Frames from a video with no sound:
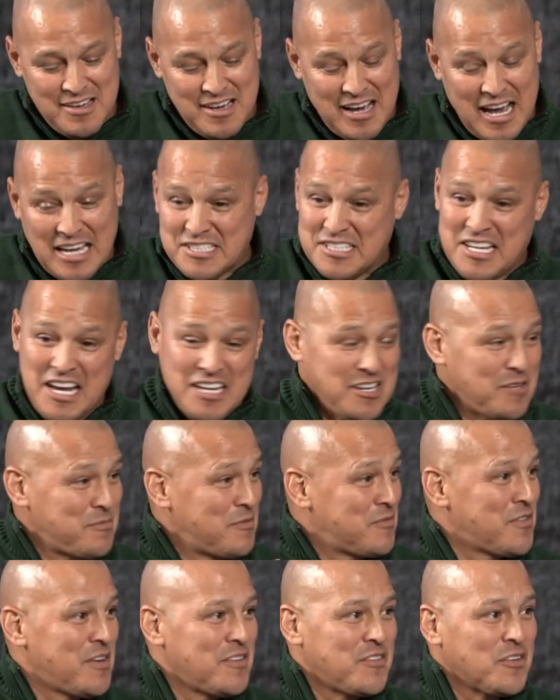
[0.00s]
I stand up
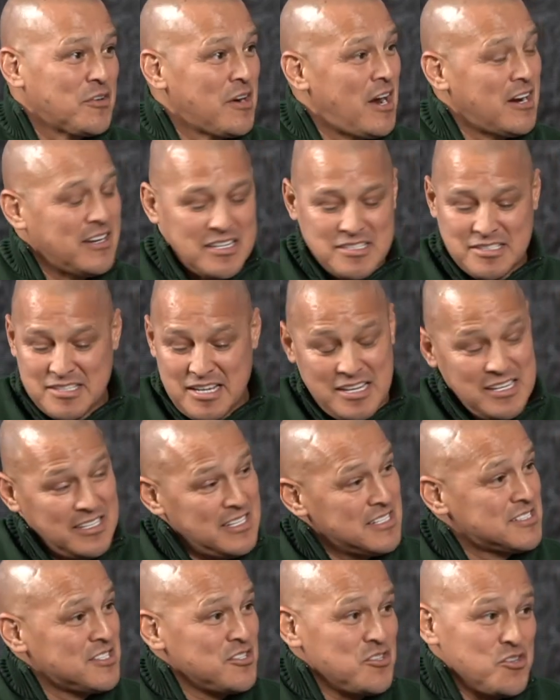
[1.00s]
in front of the crowd and I say,
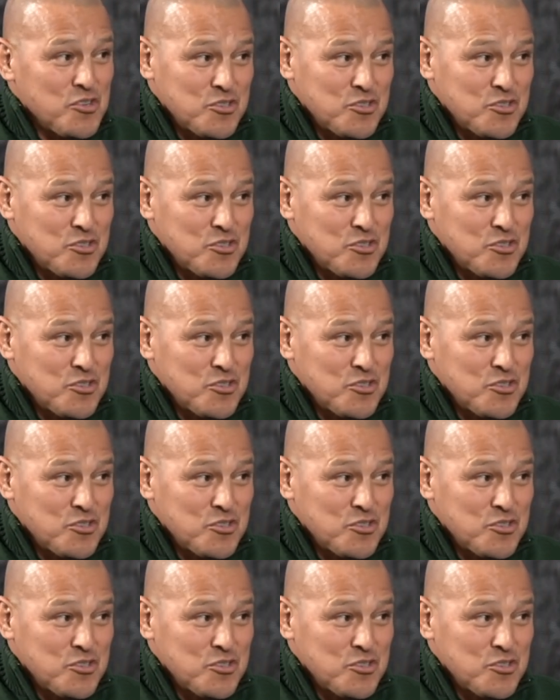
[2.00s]
listen,